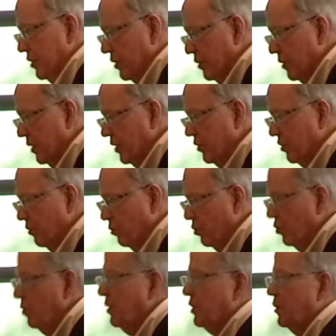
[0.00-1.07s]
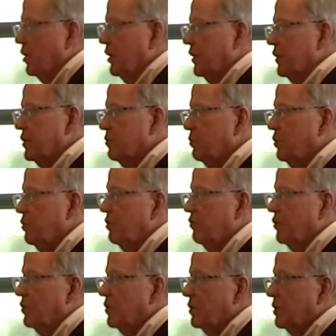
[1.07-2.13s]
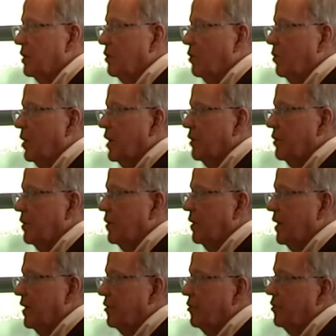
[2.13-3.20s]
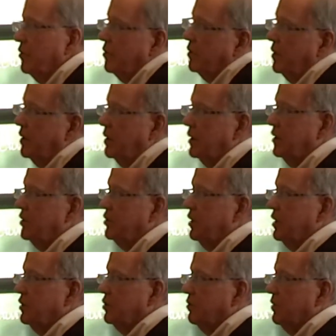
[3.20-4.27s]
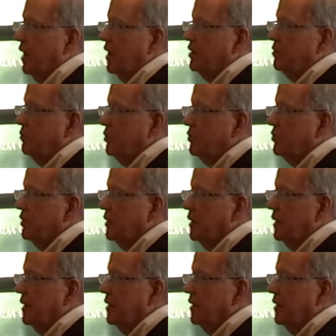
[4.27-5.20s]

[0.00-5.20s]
in your, in your room and looking at this beautiful weather and you listening to some nice music,